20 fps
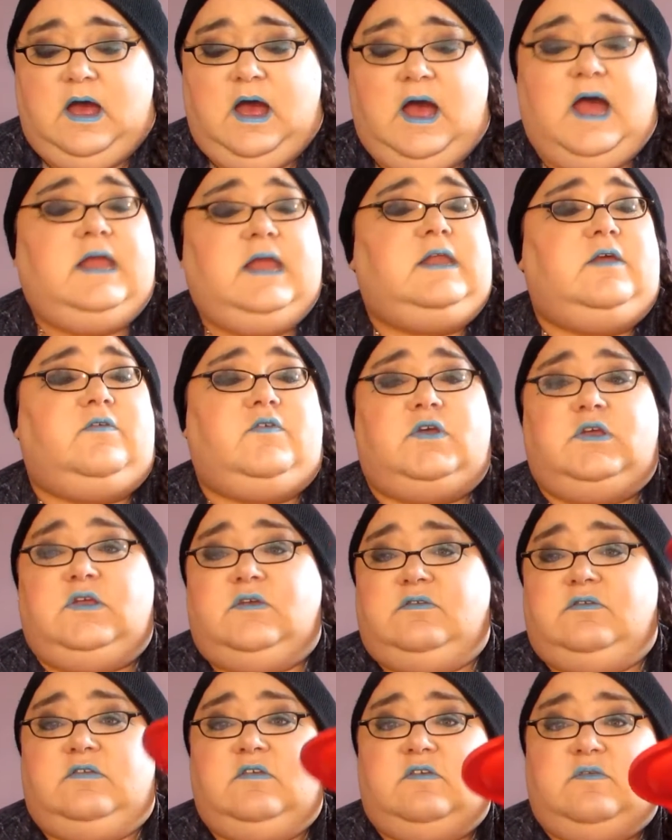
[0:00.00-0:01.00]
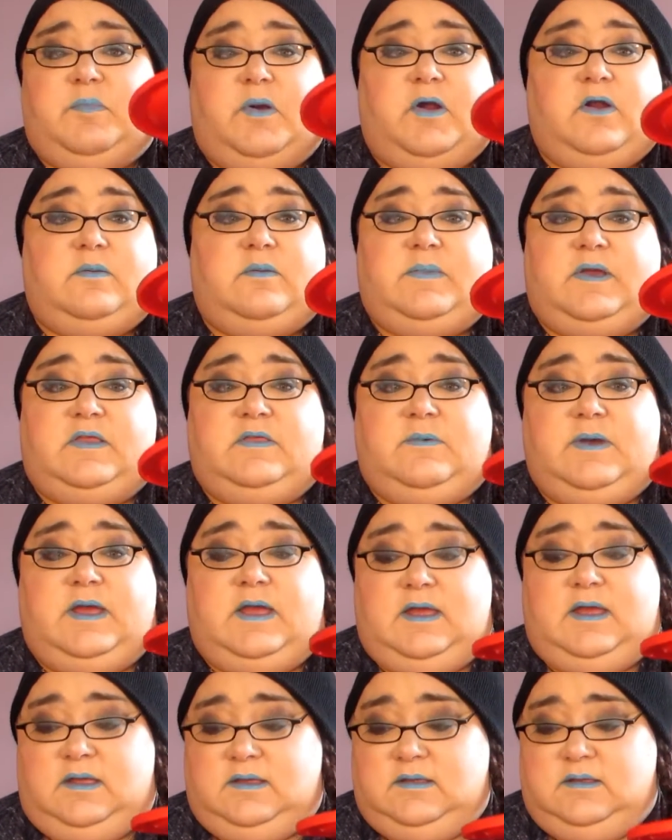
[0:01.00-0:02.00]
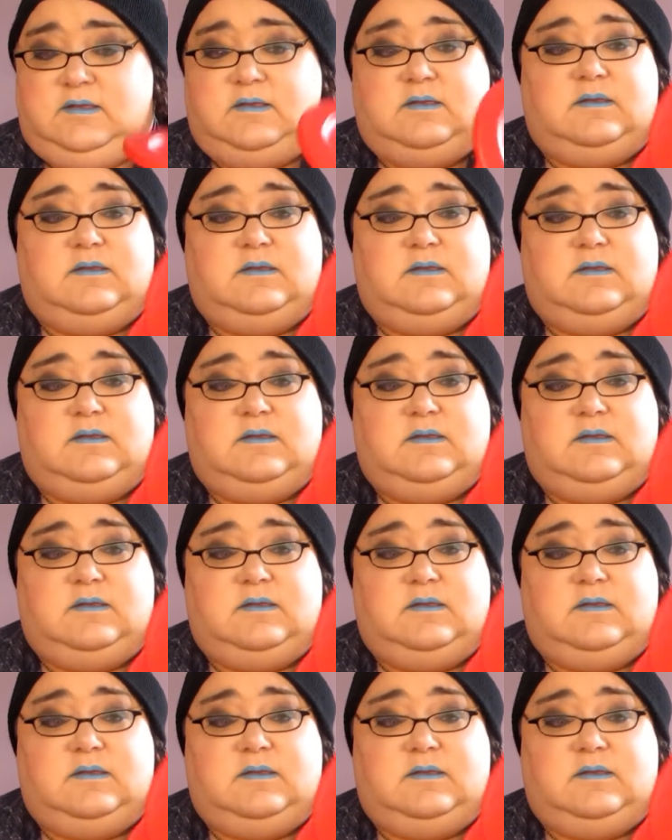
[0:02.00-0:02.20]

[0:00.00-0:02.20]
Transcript: I never use this part, by the way.